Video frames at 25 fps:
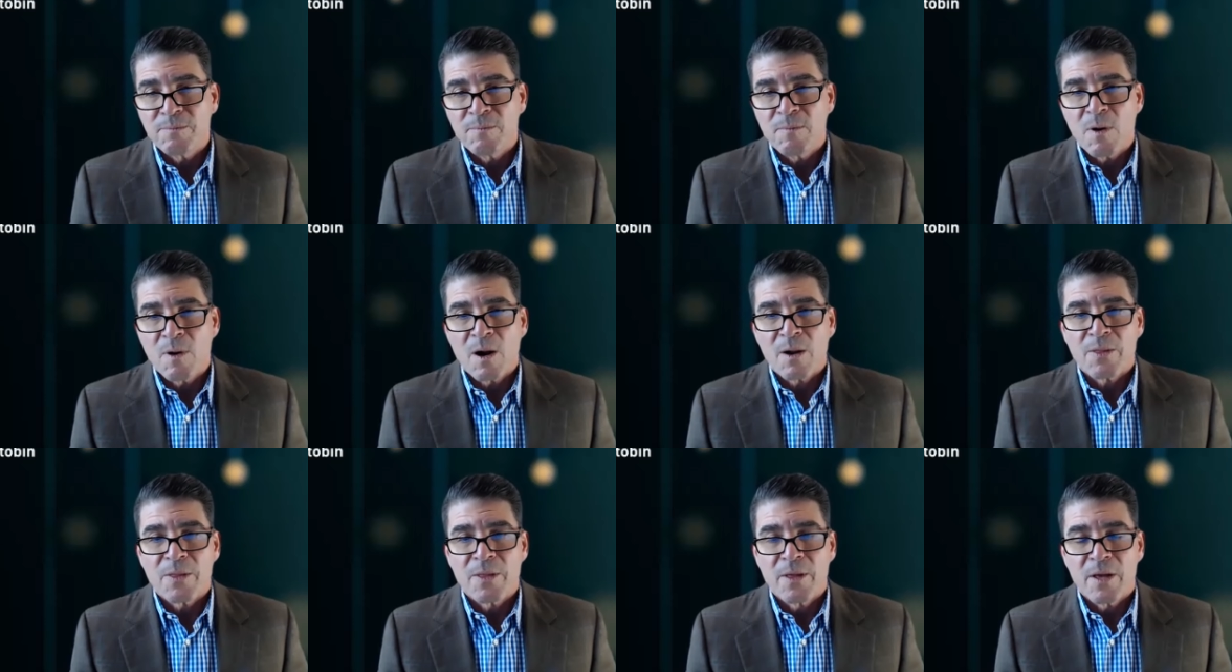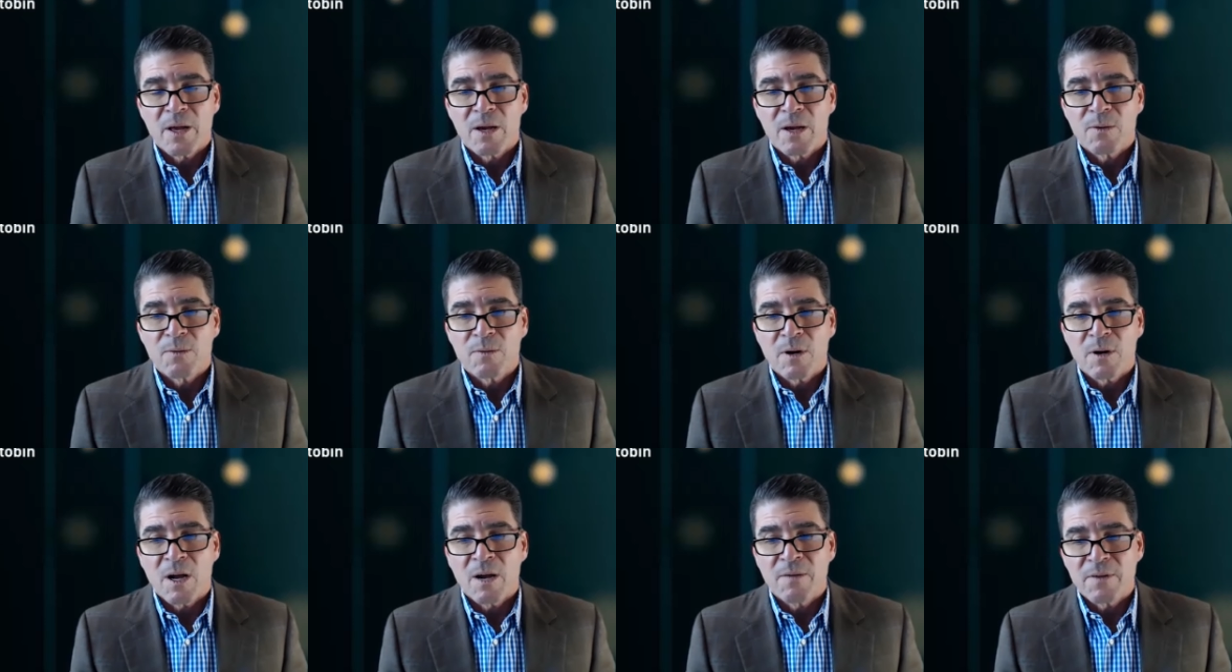Martha
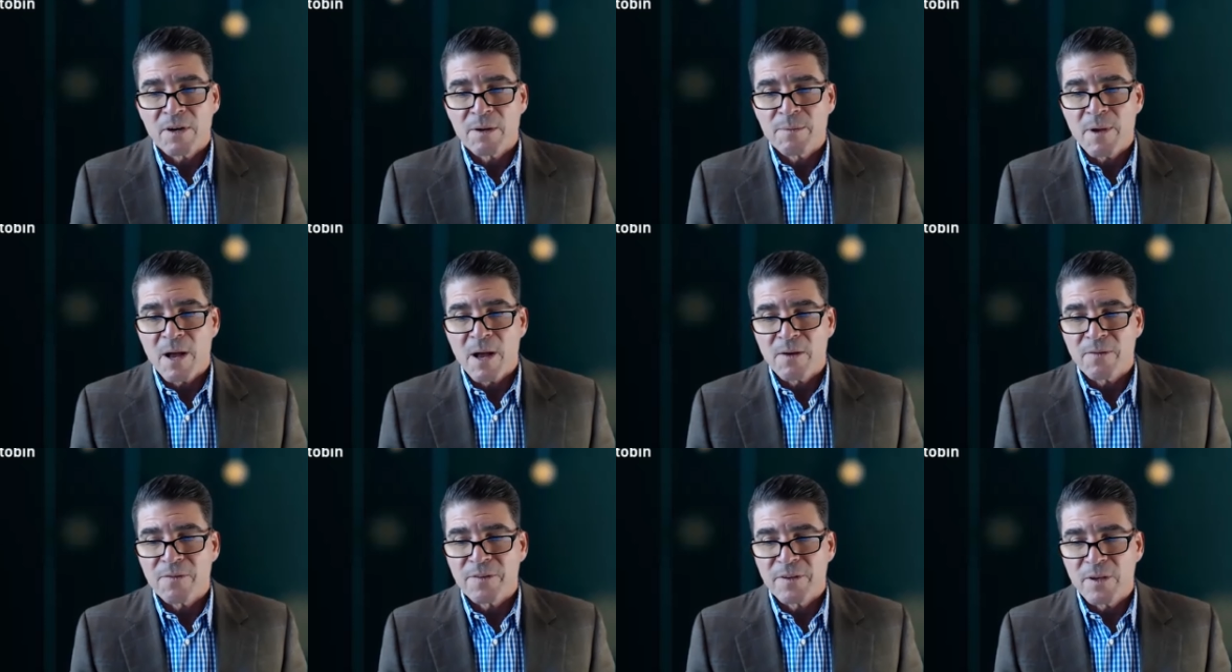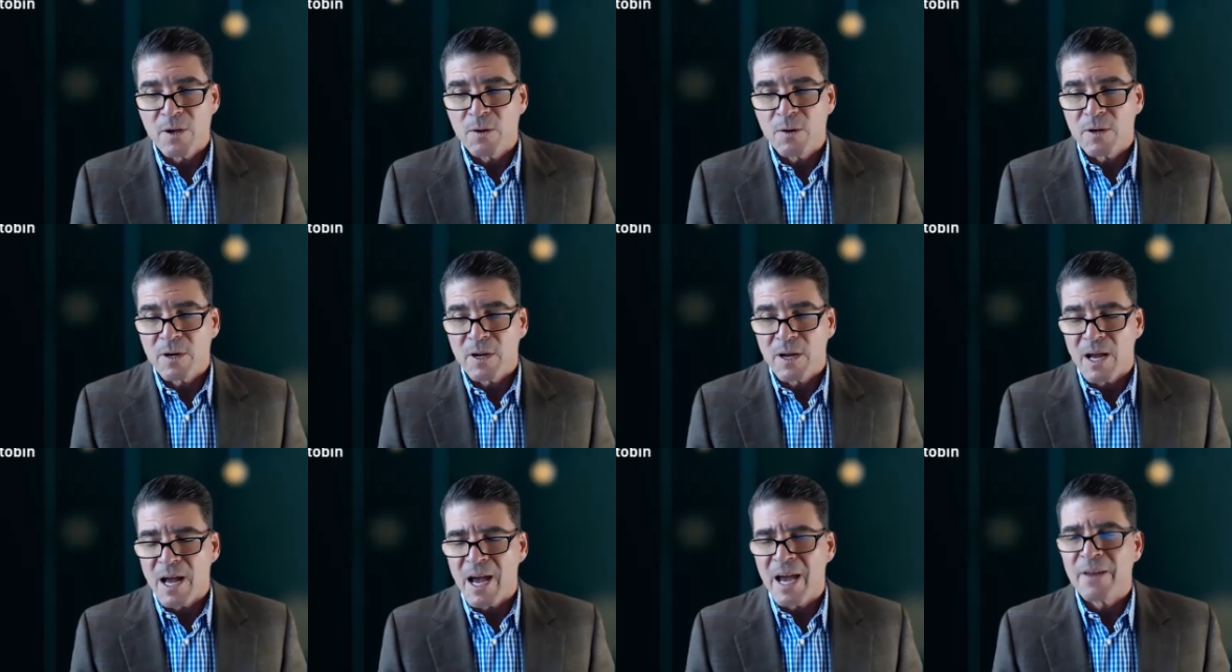were of and about
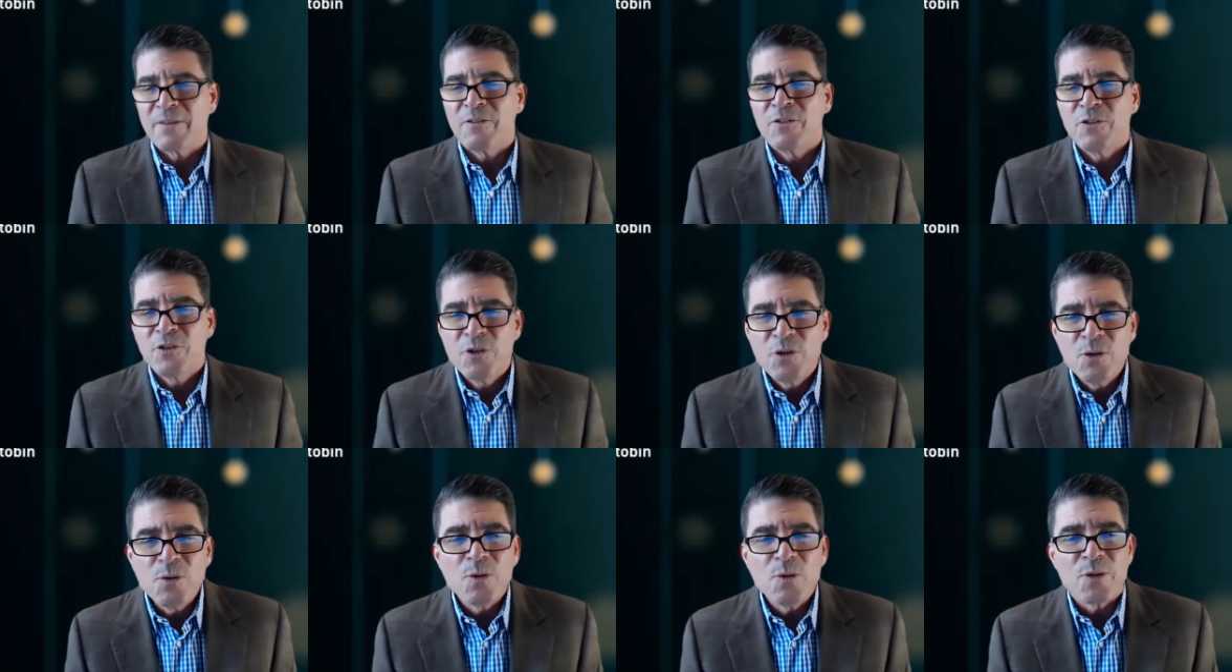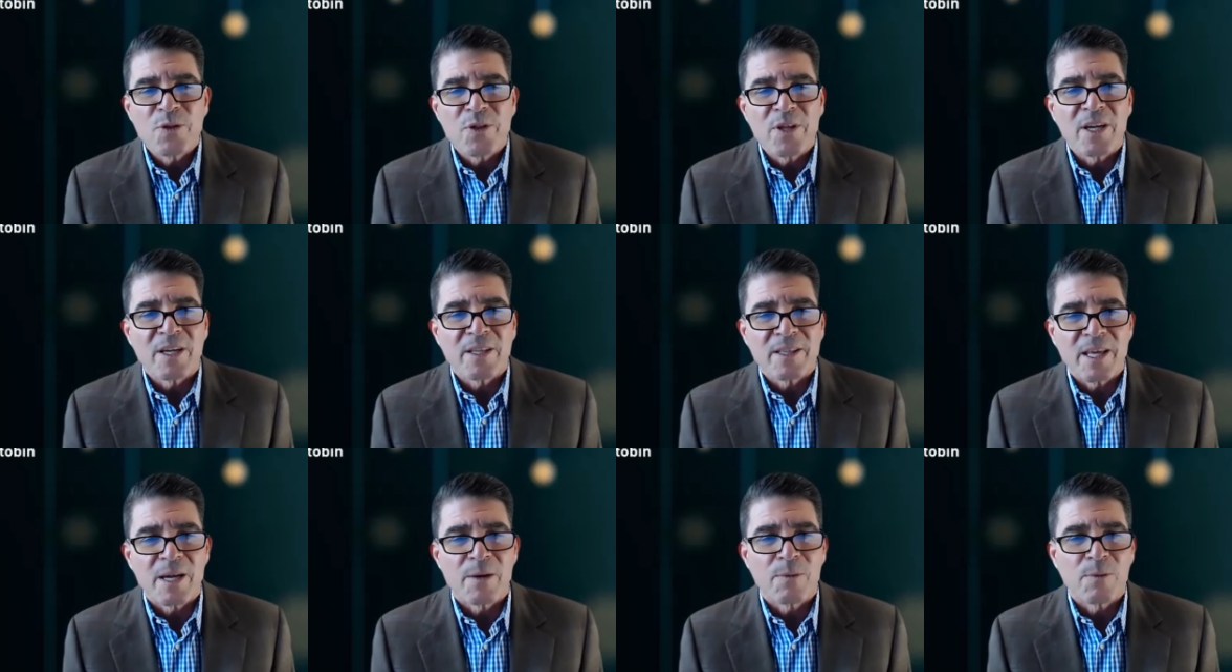Fiona. I do
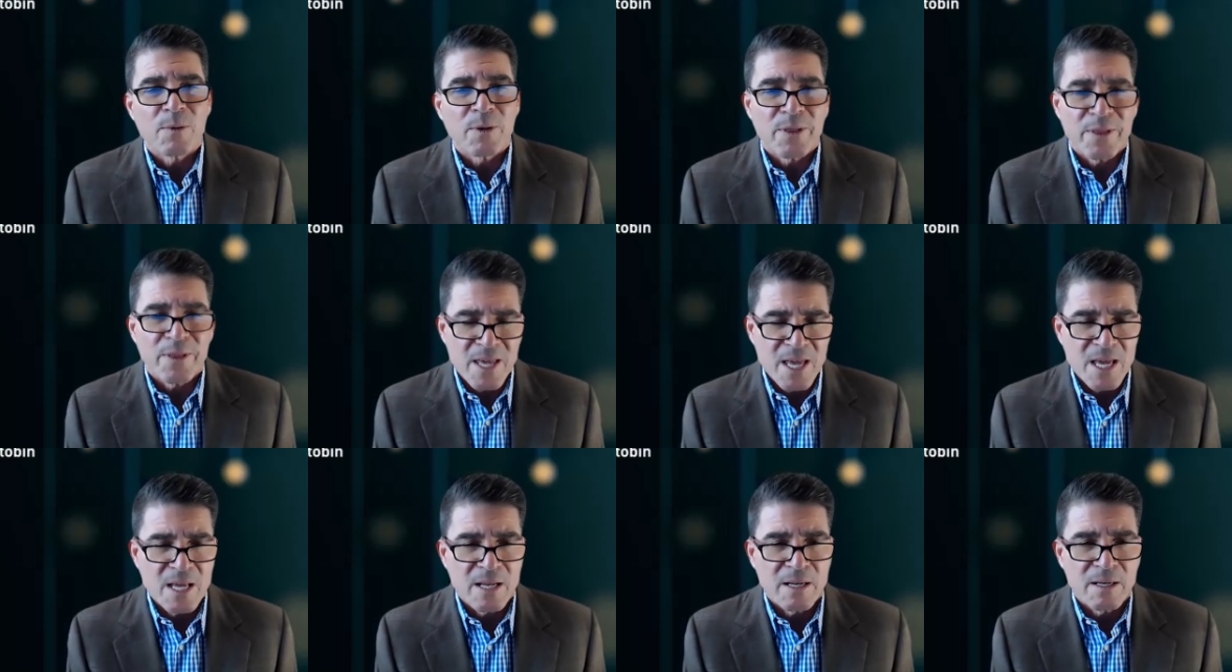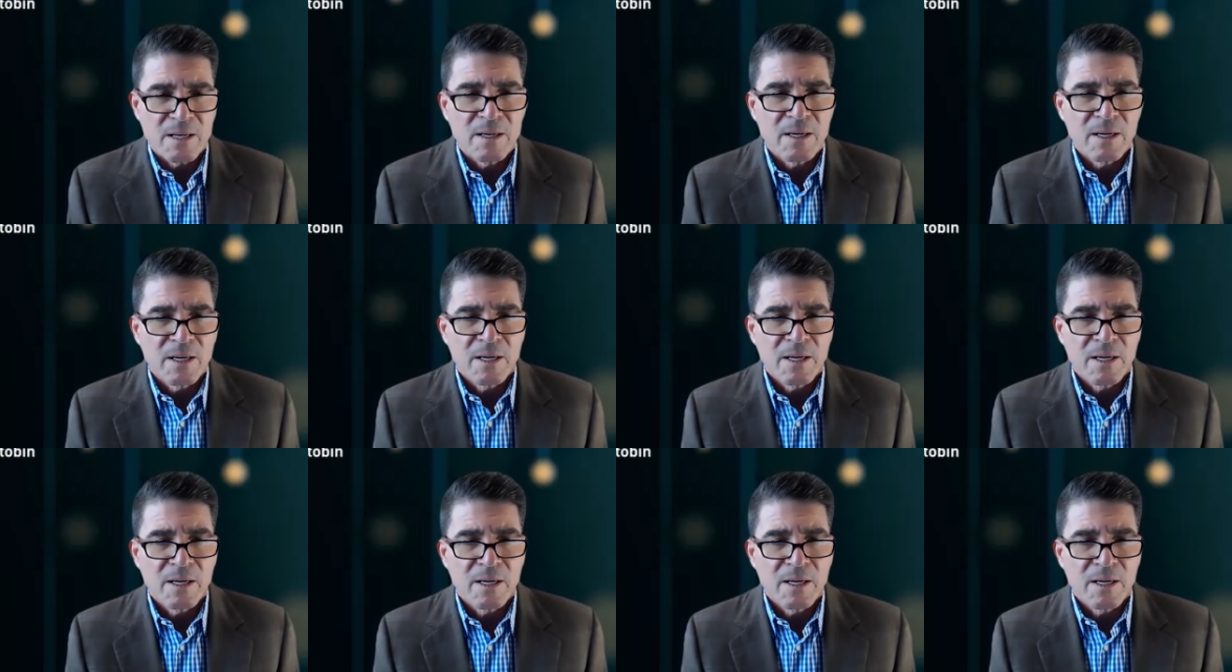think they were thin.